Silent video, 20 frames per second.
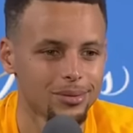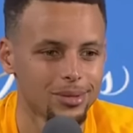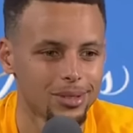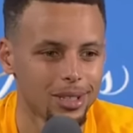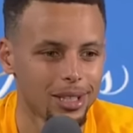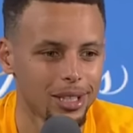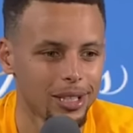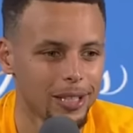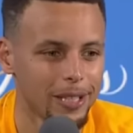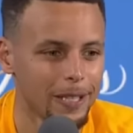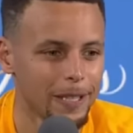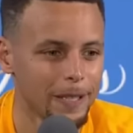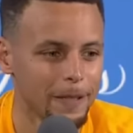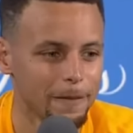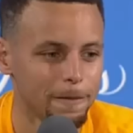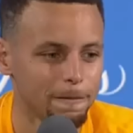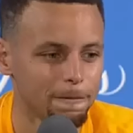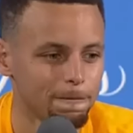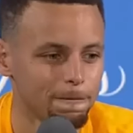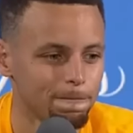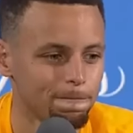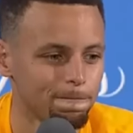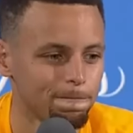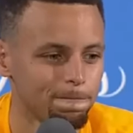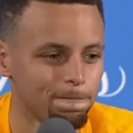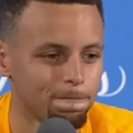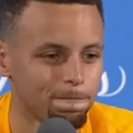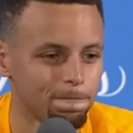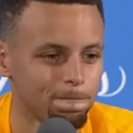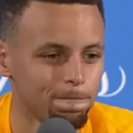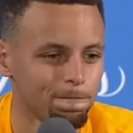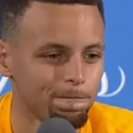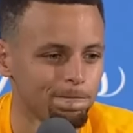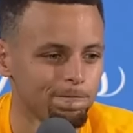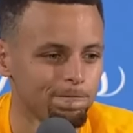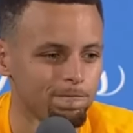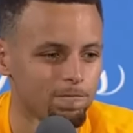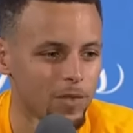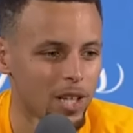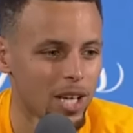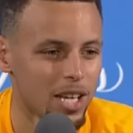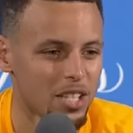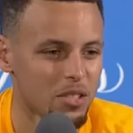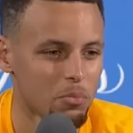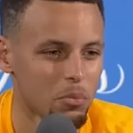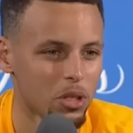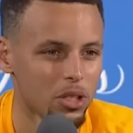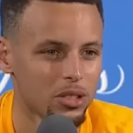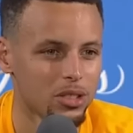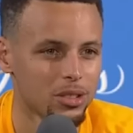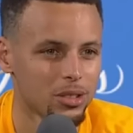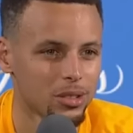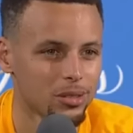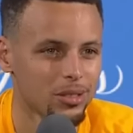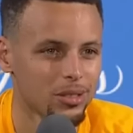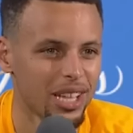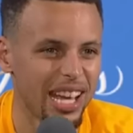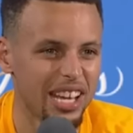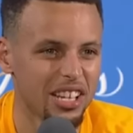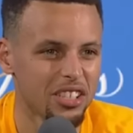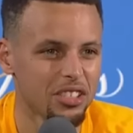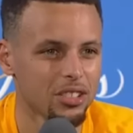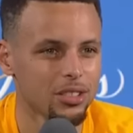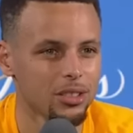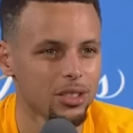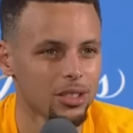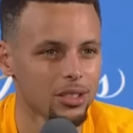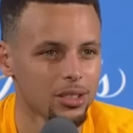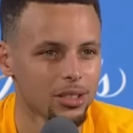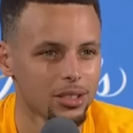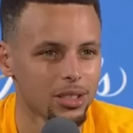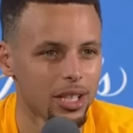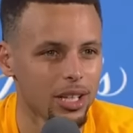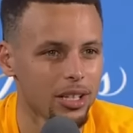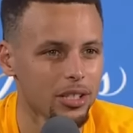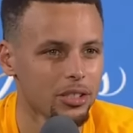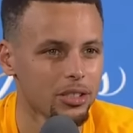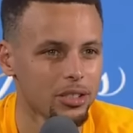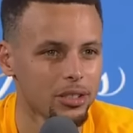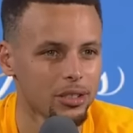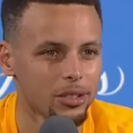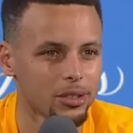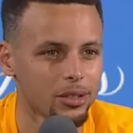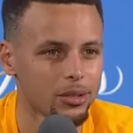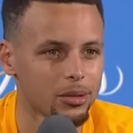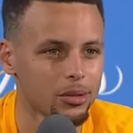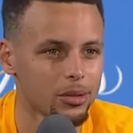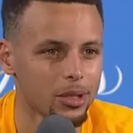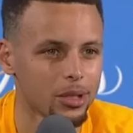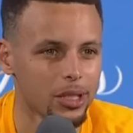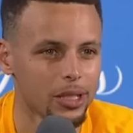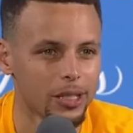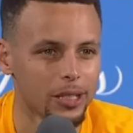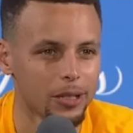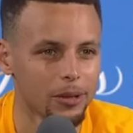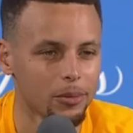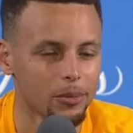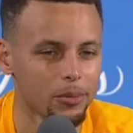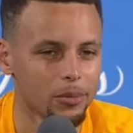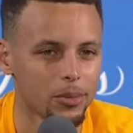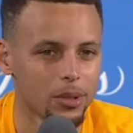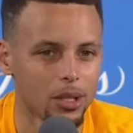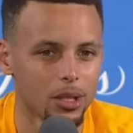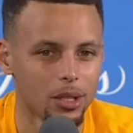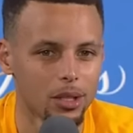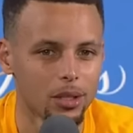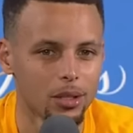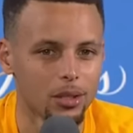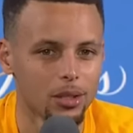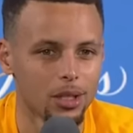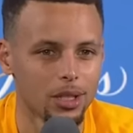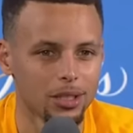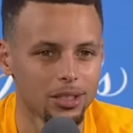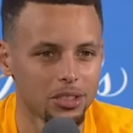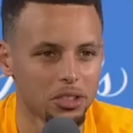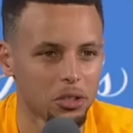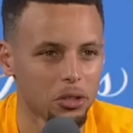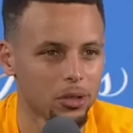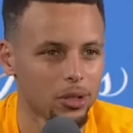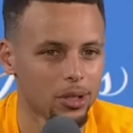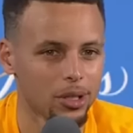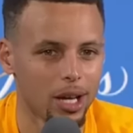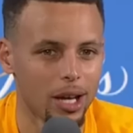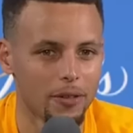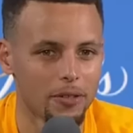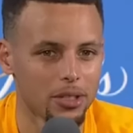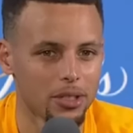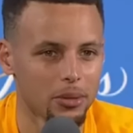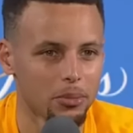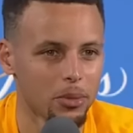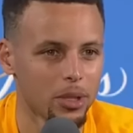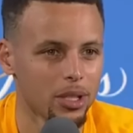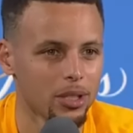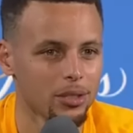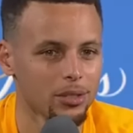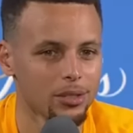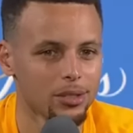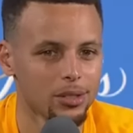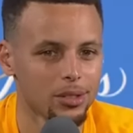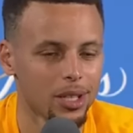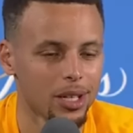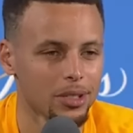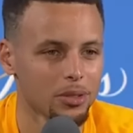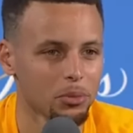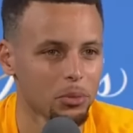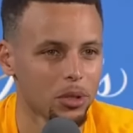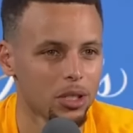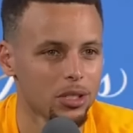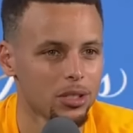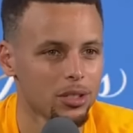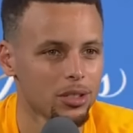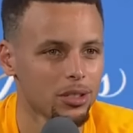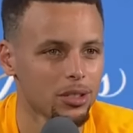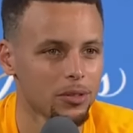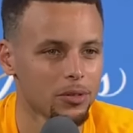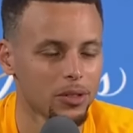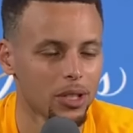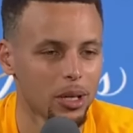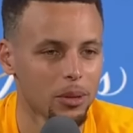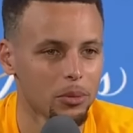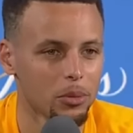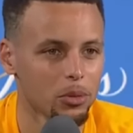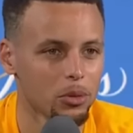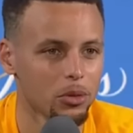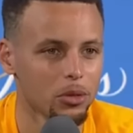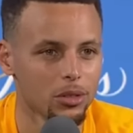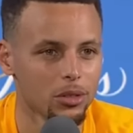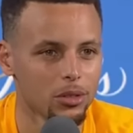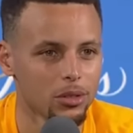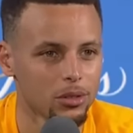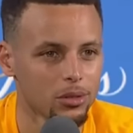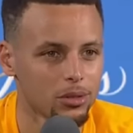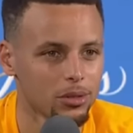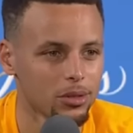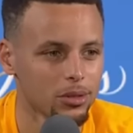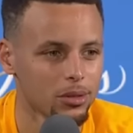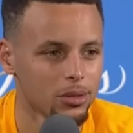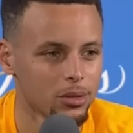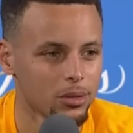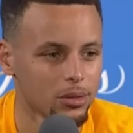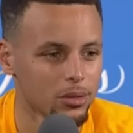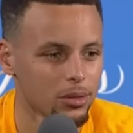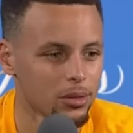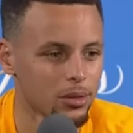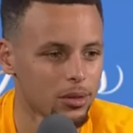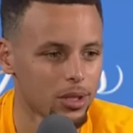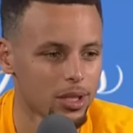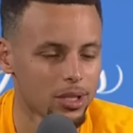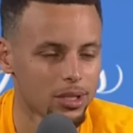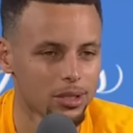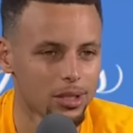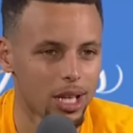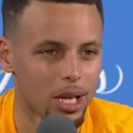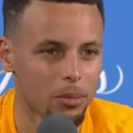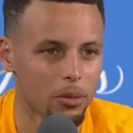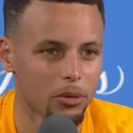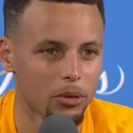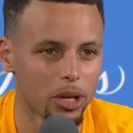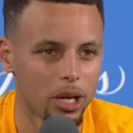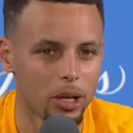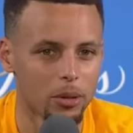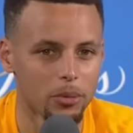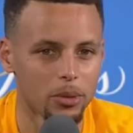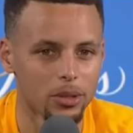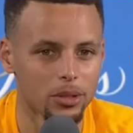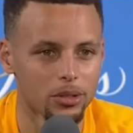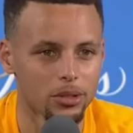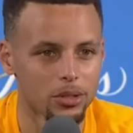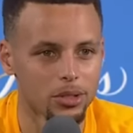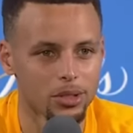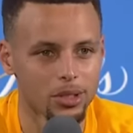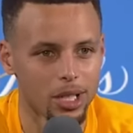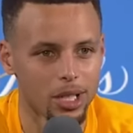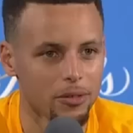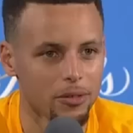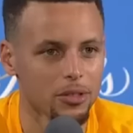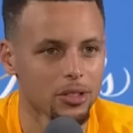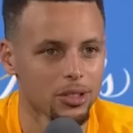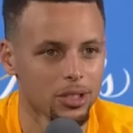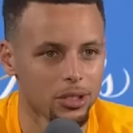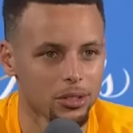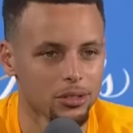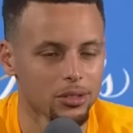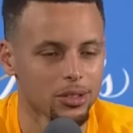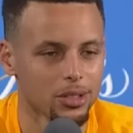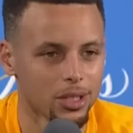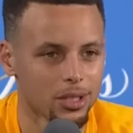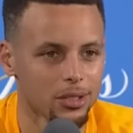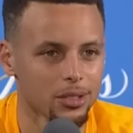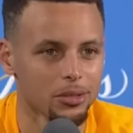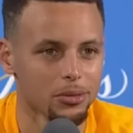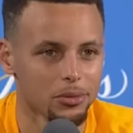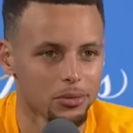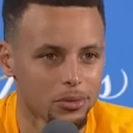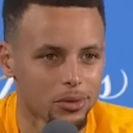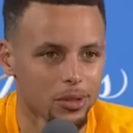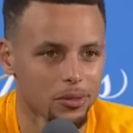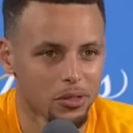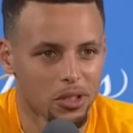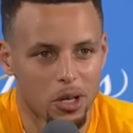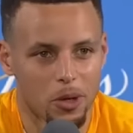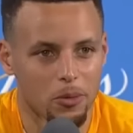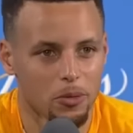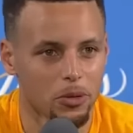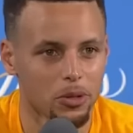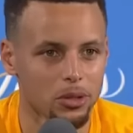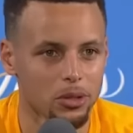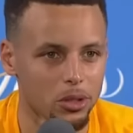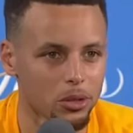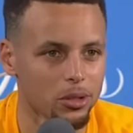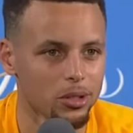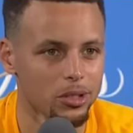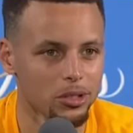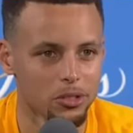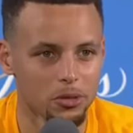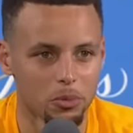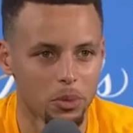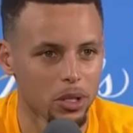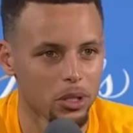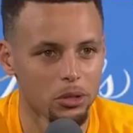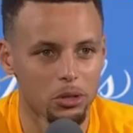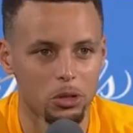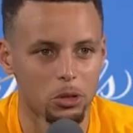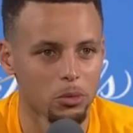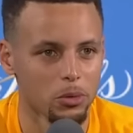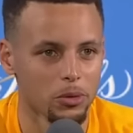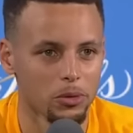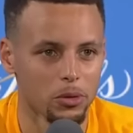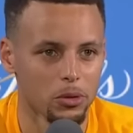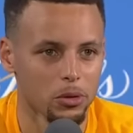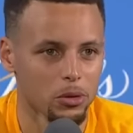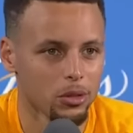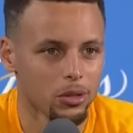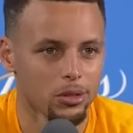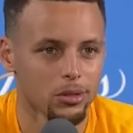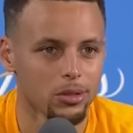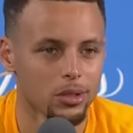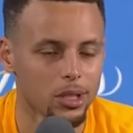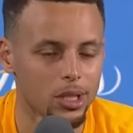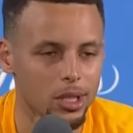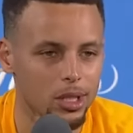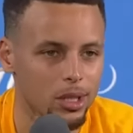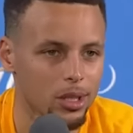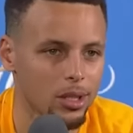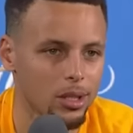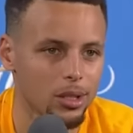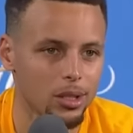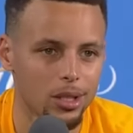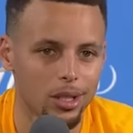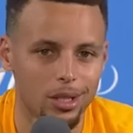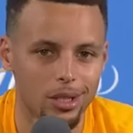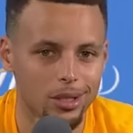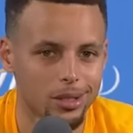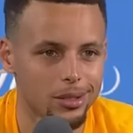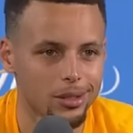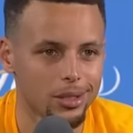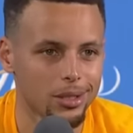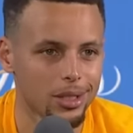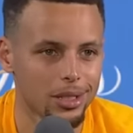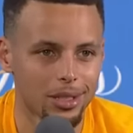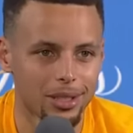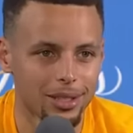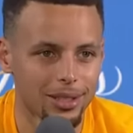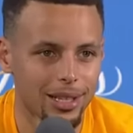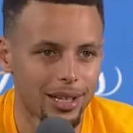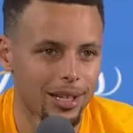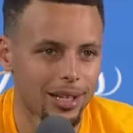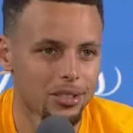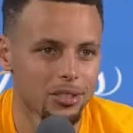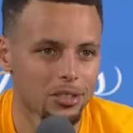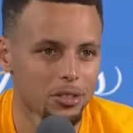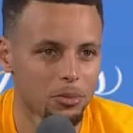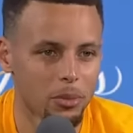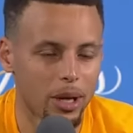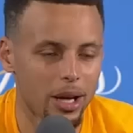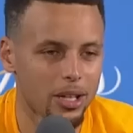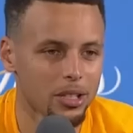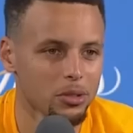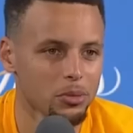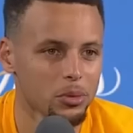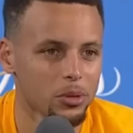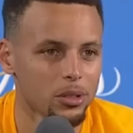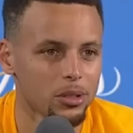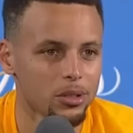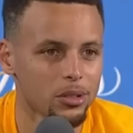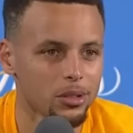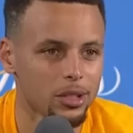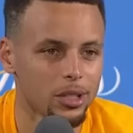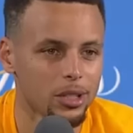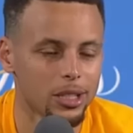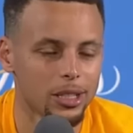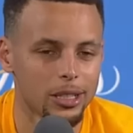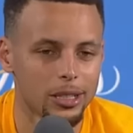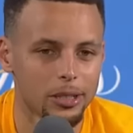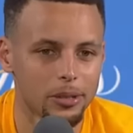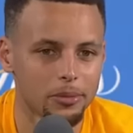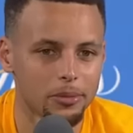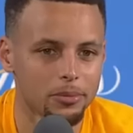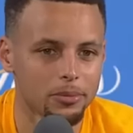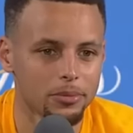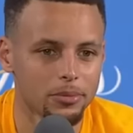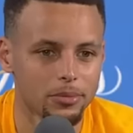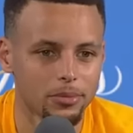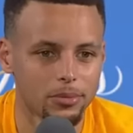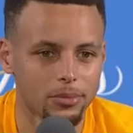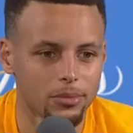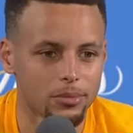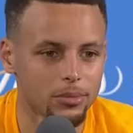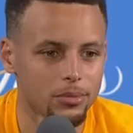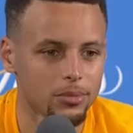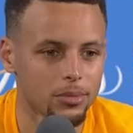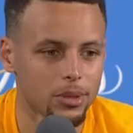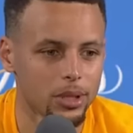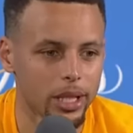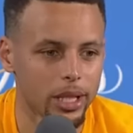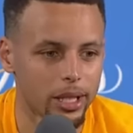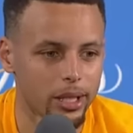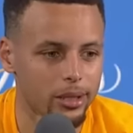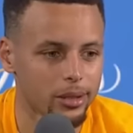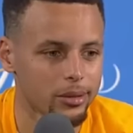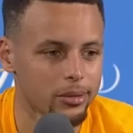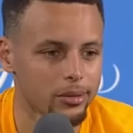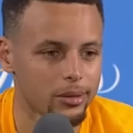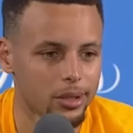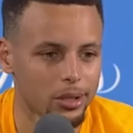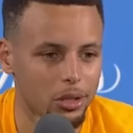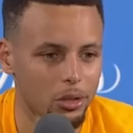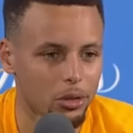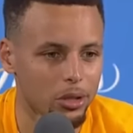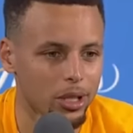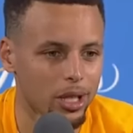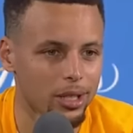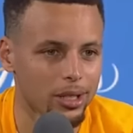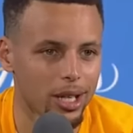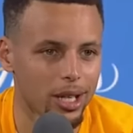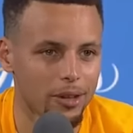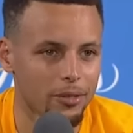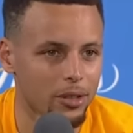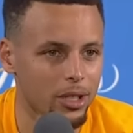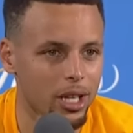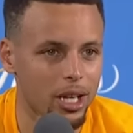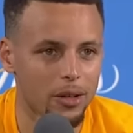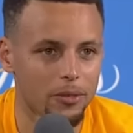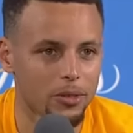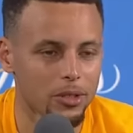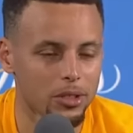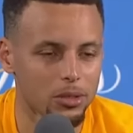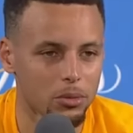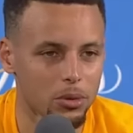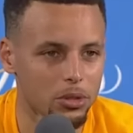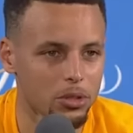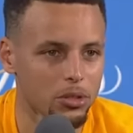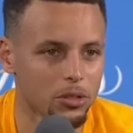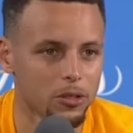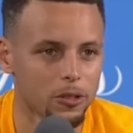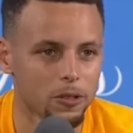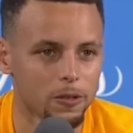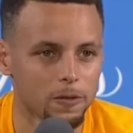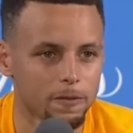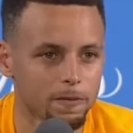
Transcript: Um, as much anxiousness as last year. Um, it still it obviously means as much, if not more, this time around. But you just a certain sense of, of comfort knowing that you've been through it before, and it, at the end of the day, it's just basketball, um, and and going out and having confidence in what you do.